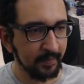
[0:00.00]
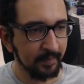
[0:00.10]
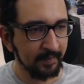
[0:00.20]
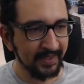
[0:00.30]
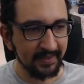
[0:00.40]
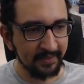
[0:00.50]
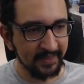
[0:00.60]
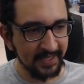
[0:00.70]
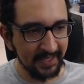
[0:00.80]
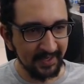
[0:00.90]
But
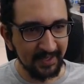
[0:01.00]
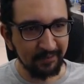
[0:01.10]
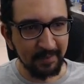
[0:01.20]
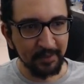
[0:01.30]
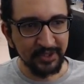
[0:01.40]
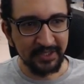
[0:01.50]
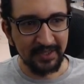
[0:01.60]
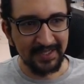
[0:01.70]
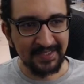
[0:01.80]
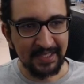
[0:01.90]
if I push it
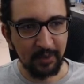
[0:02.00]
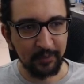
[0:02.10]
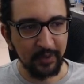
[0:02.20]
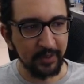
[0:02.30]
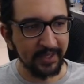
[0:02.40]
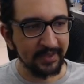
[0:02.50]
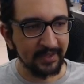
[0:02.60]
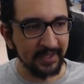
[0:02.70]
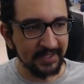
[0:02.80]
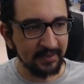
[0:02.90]
a single unit,
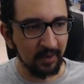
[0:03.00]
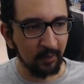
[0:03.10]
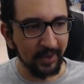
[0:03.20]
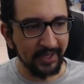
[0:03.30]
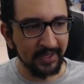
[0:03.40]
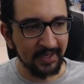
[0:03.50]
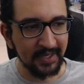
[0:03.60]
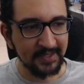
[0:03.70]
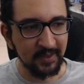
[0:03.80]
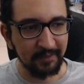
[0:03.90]
it already
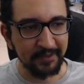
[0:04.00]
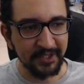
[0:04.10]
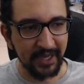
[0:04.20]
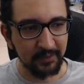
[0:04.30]
cuts off the shadow.